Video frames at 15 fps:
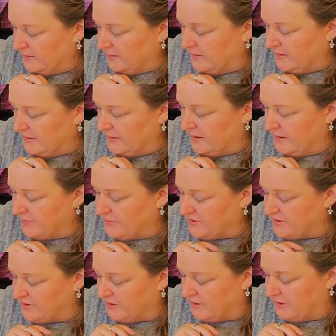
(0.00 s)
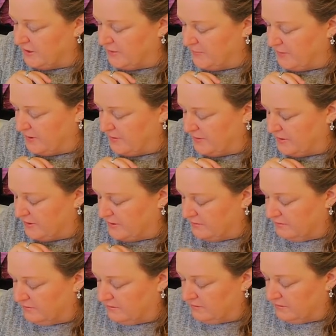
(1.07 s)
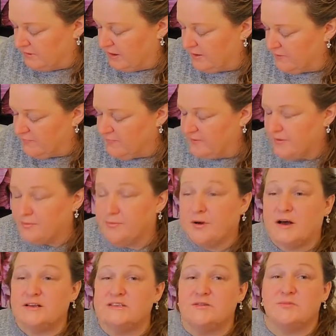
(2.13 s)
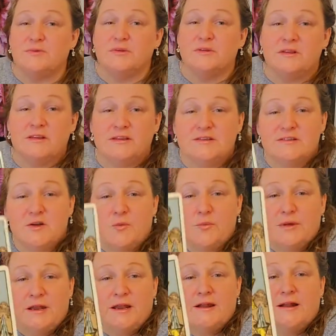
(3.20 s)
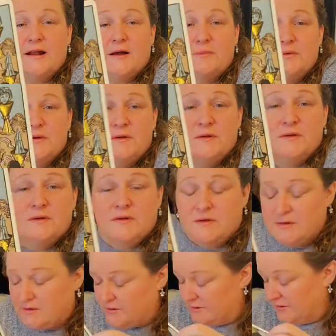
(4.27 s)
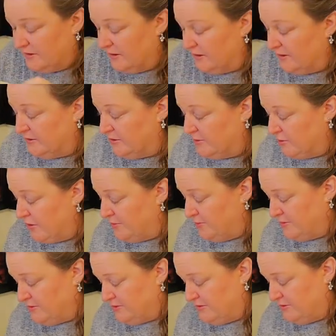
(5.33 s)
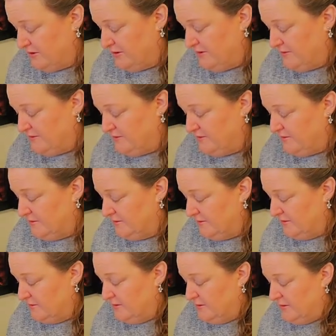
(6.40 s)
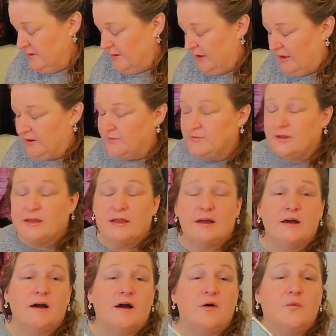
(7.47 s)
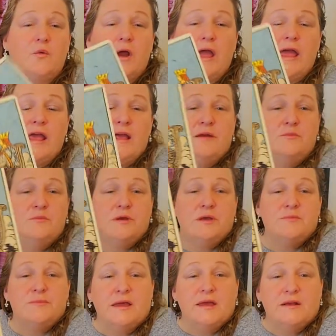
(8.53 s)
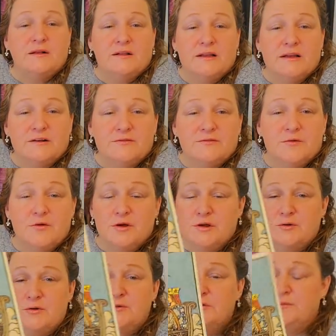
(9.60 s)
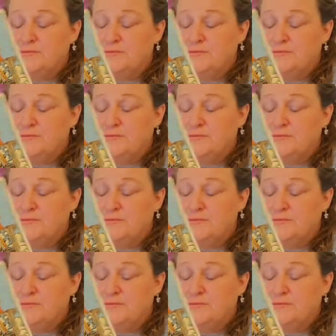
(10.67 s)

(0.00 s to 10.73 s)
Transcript: Yeah, I was talking about, you know, a lot of possibilities opening up, new opportunities, kind of like a way being made clear for you,